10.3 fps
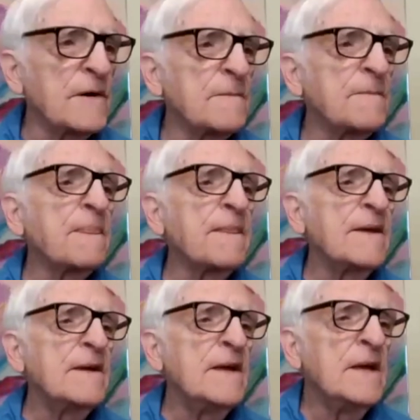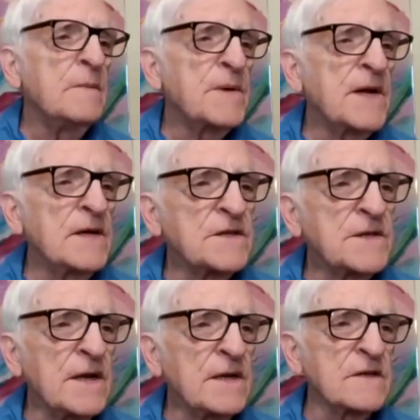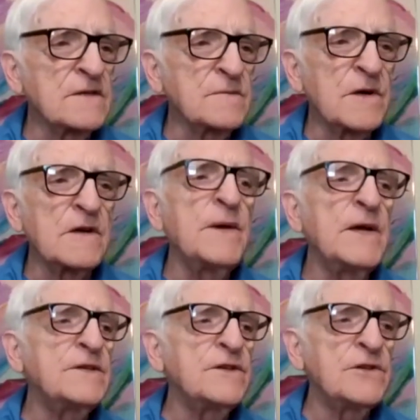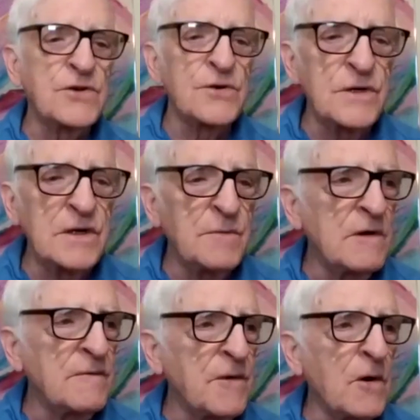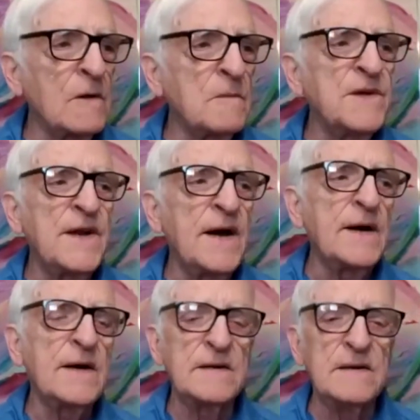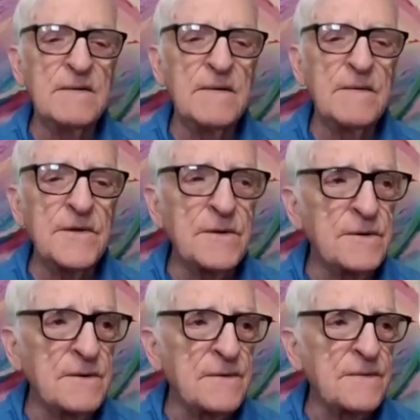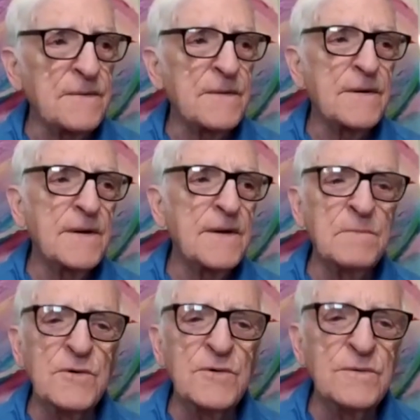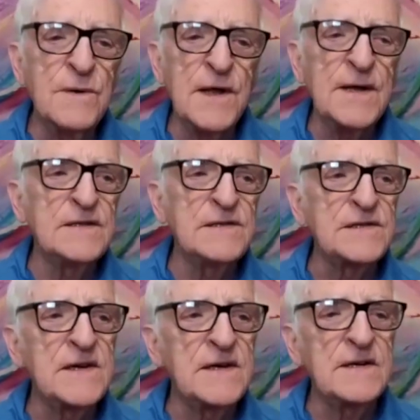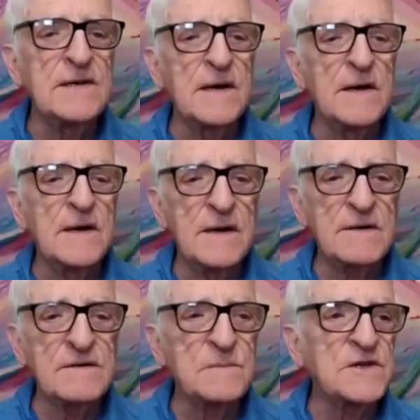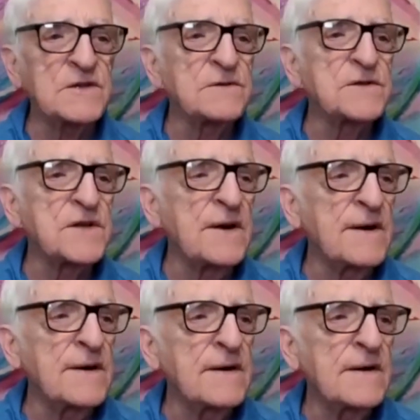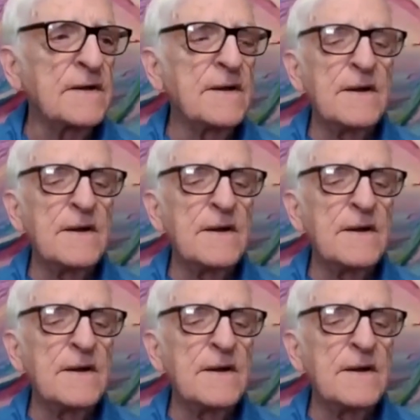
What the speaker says: more, because it tells us what an amazing journey we have all been on, the Earth and Moon and Sun, our special star,